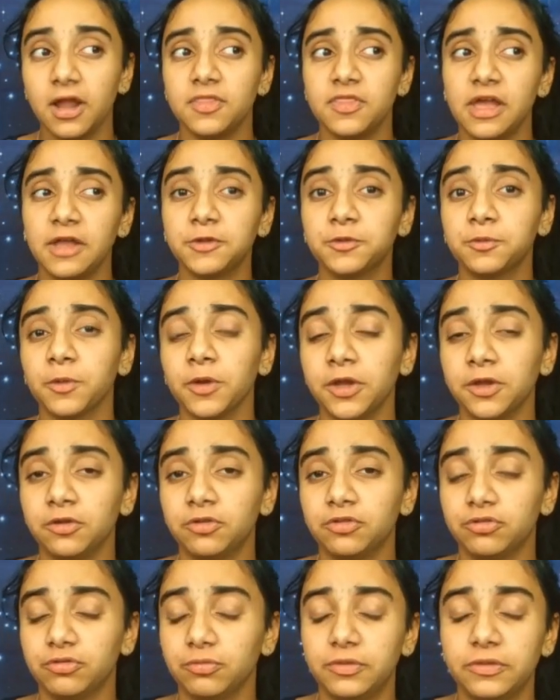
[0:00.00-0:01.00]
That's where
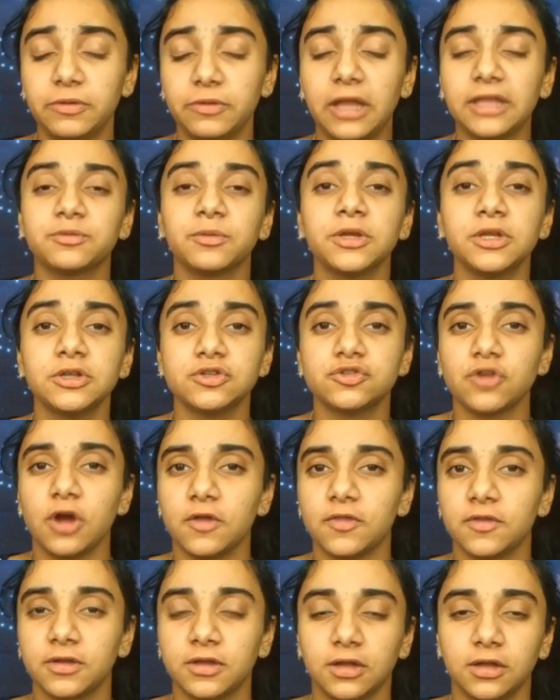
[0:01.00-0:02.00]
you draw
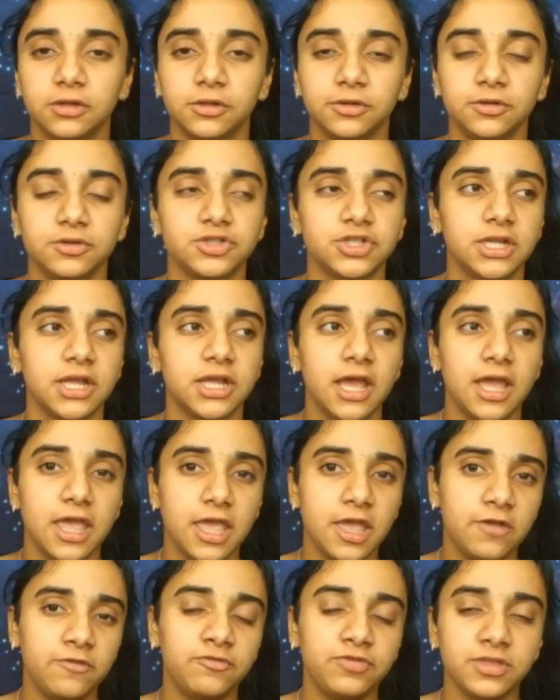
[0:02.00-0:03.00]
the conclusion.
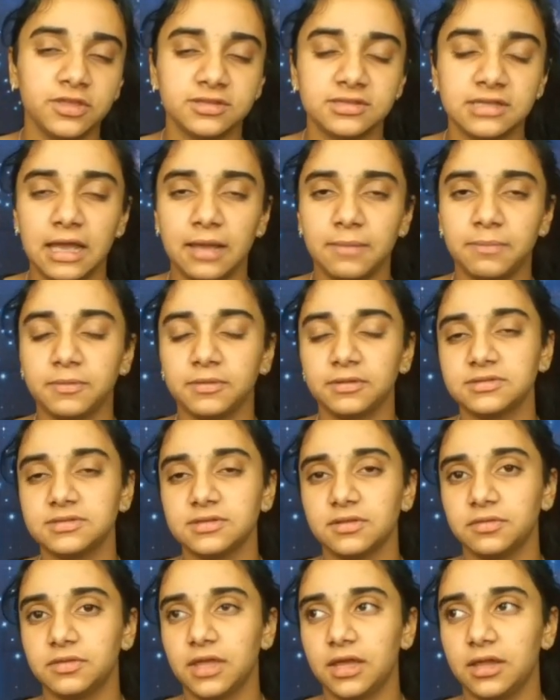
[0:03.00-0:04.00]
If this happens,
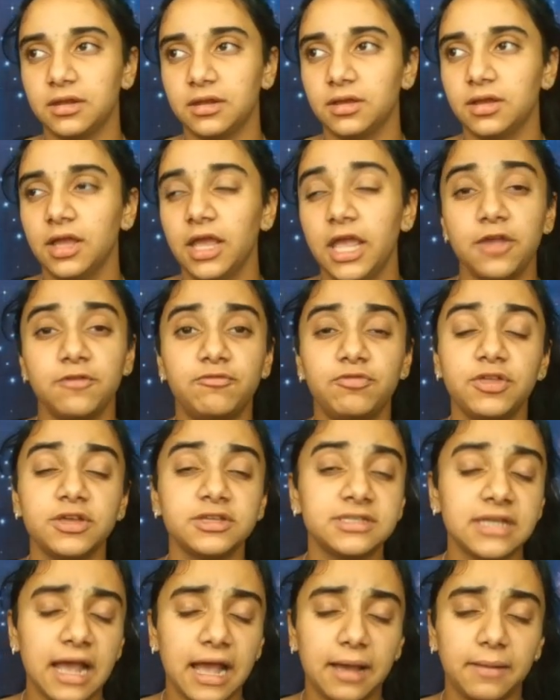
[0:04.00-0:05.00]
then if
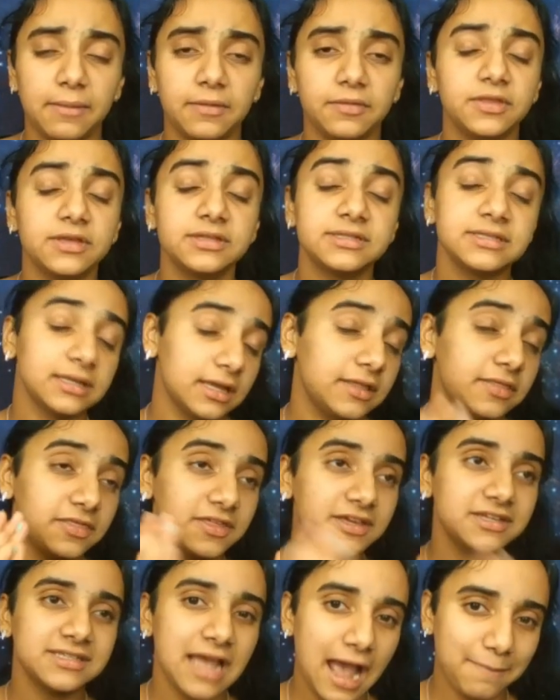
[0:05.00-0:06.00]
this
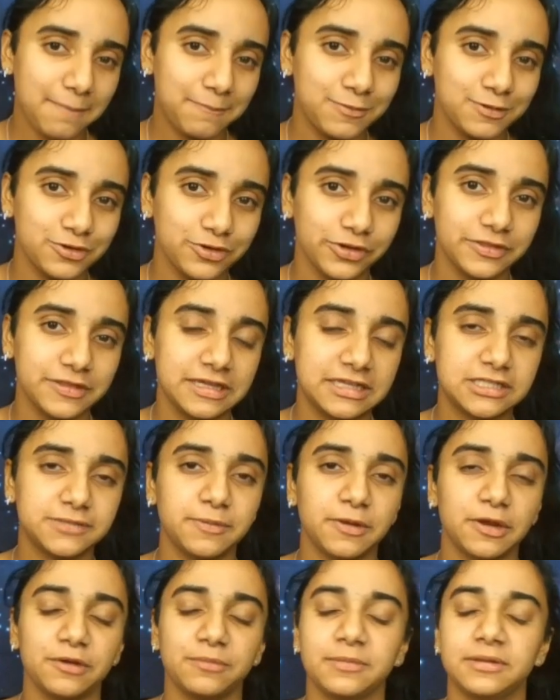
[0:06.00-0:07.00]
happened during the
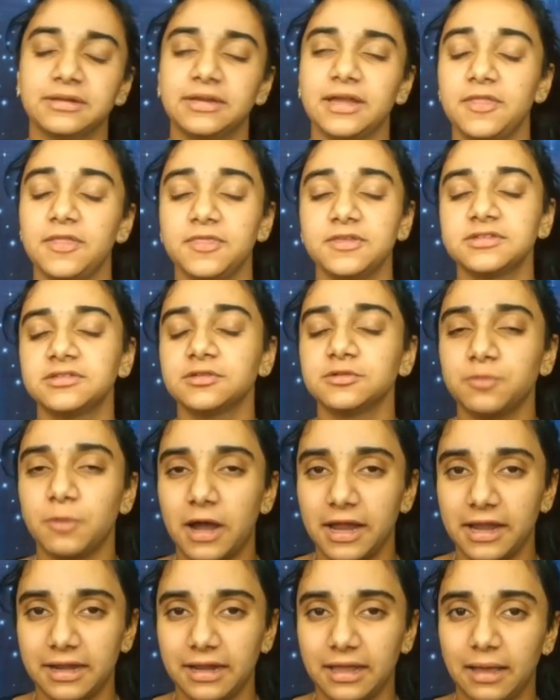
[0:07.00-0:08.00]
experiment, and this is
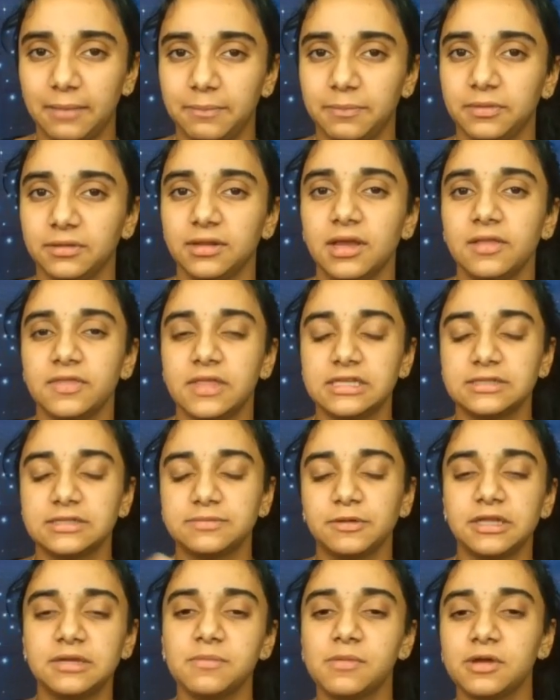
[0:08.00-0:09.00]
why it happened. That's
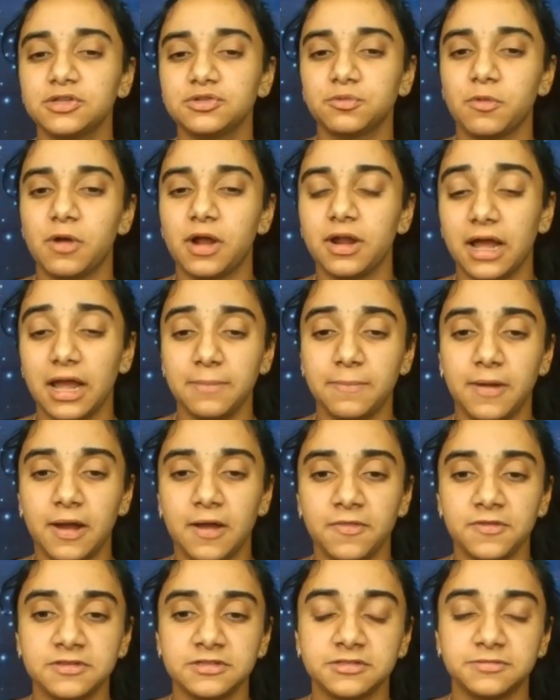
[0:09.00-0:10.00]
pretty much what
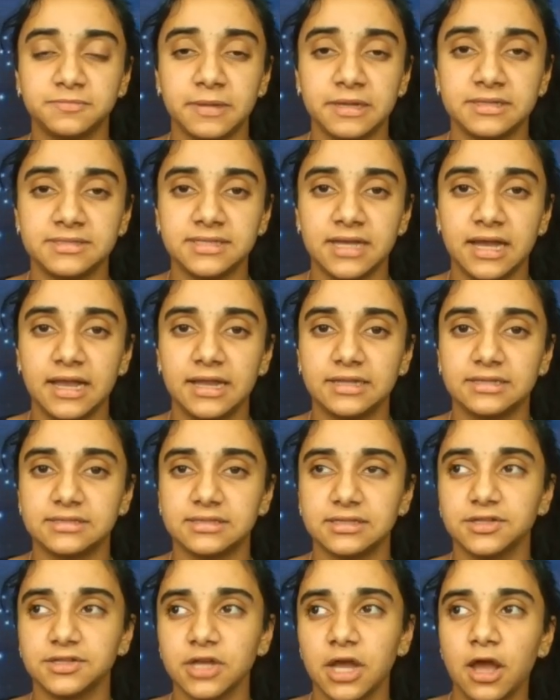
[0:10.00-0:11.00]
hypothesis-based science
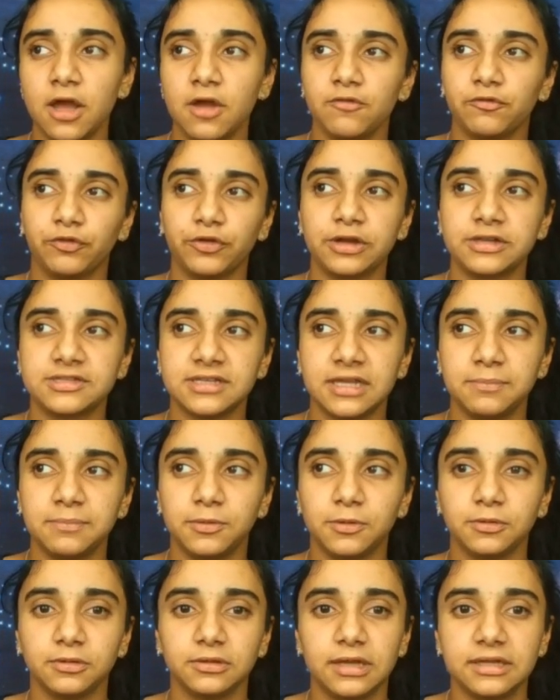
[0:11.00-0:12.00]
is. For
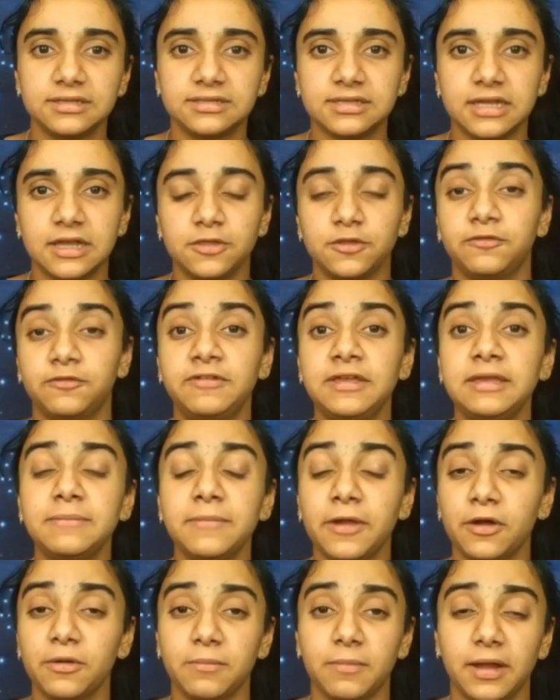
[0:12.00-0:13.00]
example, let's say the
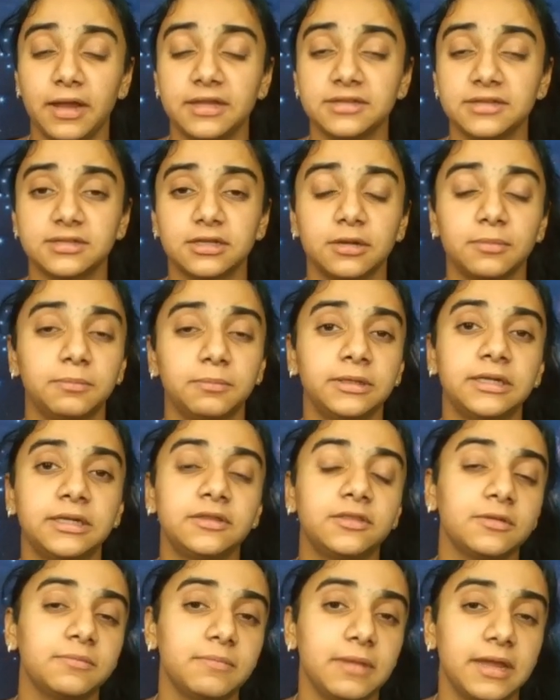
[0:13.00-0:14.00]
female mice completed
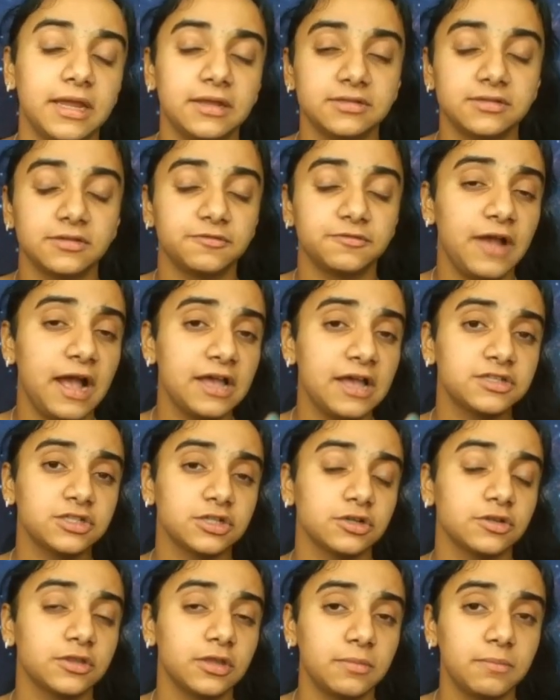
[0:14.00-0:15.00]
the maze
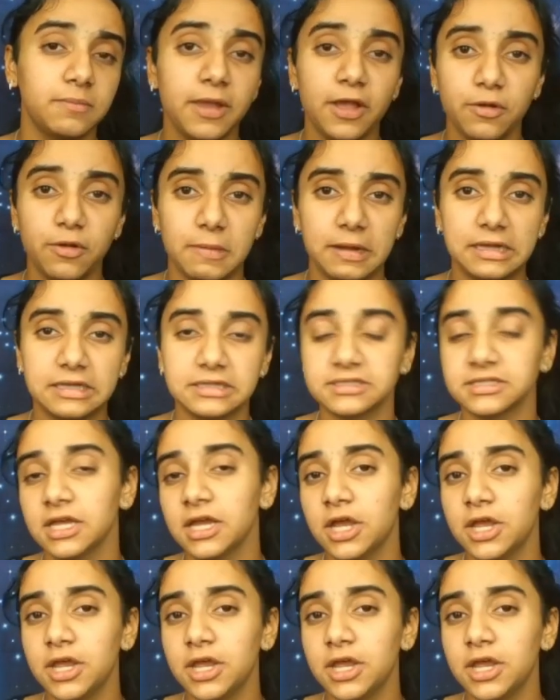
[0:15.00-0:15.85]
faster than male mice.